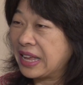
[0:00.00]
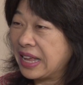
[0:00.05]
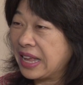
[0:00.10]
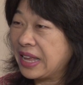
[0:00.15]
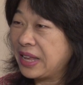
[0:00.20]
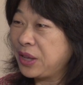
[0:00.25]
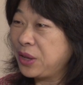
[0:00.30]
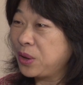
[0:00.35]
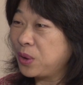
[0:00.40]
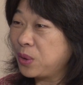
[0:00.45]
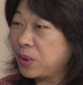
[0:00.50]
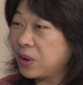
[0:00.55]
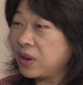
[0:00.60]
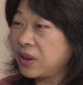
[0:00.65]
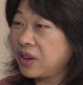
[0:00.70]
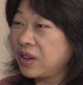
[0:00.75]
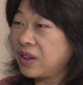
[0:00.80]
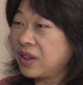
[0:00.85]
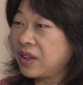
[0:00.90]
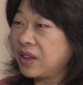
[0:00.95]
And
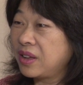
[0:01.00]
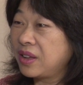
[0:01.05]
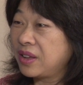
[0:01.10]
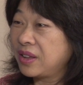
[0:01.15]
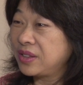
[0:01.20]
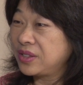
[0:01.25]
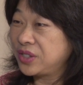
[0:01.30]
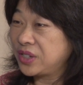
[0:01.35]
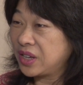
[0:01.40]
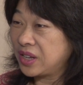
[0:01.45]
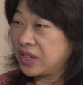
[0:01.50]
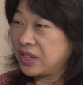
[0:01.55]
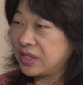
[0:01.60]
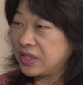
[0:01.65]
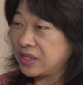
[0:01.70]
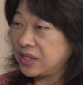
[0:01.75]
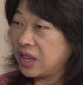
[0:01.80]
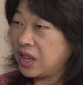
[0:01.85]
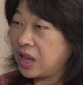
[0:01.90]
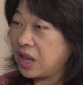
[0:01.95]
you're
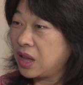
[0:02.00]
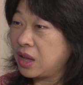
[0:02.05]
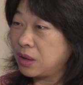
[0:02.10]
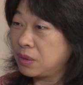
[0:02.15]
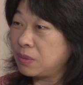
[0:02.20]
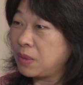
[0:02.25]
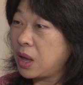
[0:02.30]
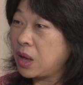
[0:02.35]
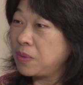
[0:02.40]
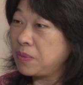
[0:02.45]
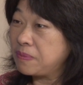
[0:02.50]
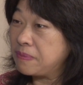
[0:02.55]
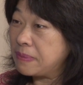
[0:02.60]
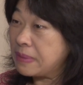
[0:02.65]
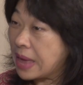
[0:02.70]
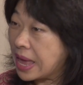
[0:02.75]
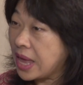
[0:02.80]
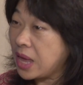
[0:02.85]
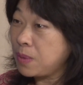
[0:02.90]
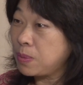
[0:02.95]
just
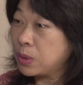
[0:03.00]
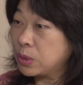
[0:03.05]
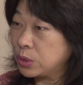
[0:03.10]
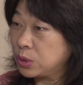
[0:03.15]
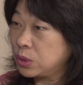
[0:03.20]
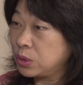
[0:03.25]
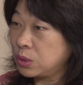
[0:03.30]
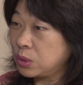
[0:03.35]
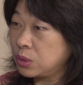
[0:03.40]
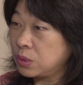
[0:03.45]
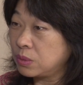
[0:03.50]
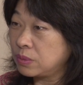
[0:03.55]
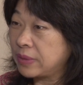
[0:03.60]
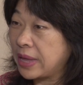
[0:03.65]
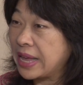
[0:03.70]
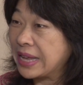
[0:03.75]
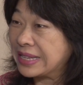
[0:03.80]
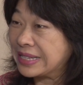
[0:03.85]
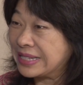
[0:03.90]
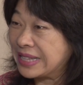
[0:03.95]
able to
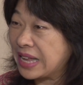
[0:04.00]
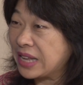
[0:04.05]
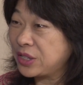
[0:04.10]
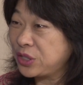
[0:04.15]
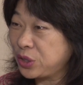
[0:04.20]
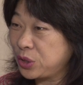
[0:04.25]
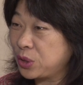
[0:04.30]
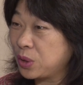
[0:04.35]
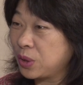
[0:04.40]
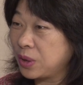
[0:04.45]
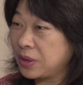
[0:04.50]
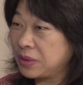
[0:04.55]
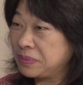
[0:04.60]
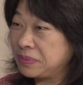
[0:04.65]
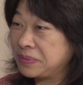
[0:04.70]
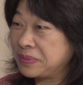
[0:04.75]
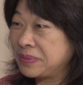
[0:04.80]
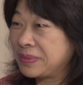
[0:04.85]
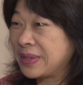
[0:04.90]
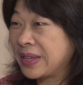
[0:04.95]
extend your
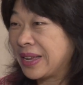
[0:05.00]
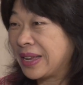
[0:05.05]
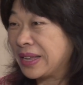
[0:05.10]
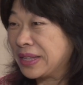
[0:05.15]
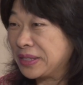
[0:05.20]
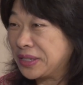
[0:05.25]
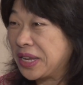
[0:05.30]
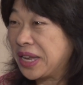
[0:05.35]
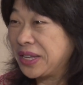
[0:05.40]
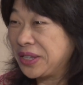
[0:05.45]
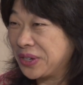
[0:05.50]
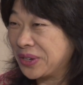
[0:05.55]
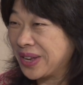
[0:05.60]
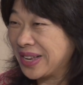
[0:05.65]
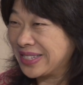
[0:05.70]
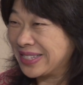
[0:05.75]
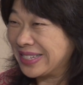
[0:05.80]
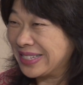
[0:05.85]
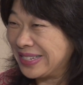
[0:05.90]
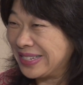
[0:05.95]
tenure as a